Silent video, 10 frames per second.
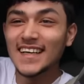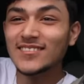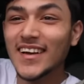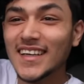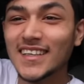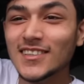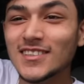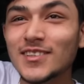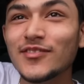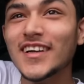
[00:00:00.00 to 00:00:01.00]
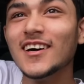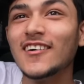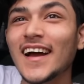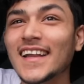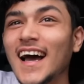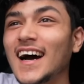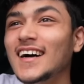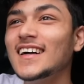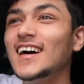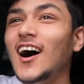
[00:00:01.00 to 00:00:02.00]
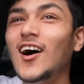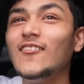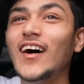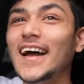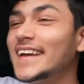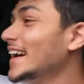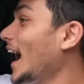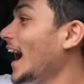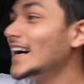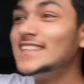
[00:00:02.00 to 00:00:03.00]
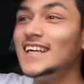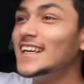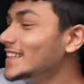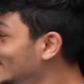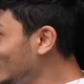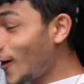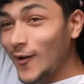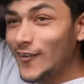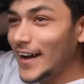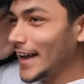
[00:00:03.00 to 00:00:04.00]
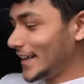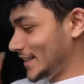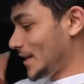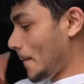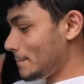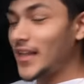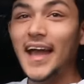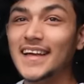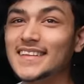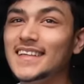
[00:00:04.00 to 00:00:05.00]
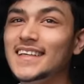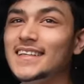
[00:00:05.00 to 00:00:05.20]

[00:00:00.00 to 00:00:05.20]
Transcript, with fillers: guys making a YouTube video right yes, now? Yes, sir. Oh my god! Just gosh. started. No way. What's your first name? Anthony.